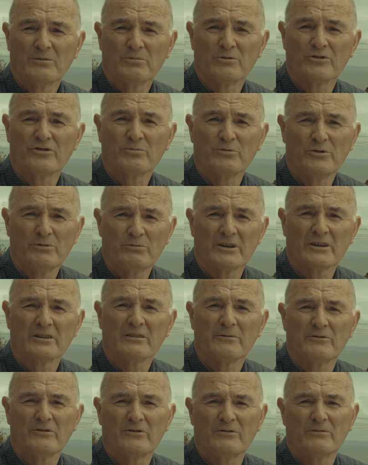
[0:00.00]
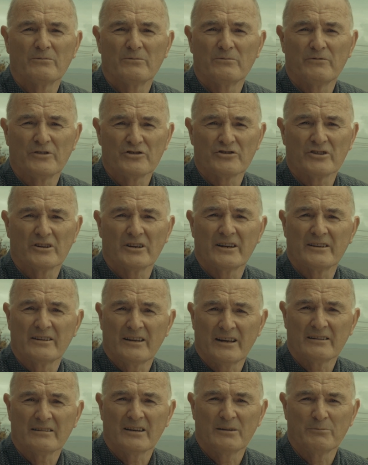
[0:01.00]
which we weren't fishing at
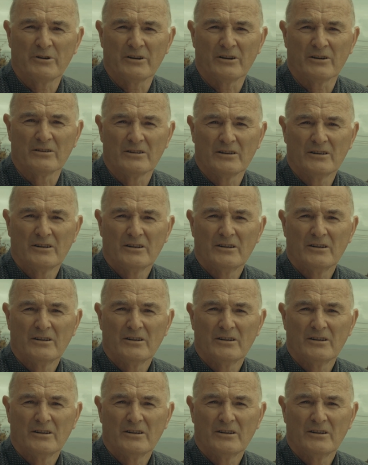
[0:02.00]
that time at all.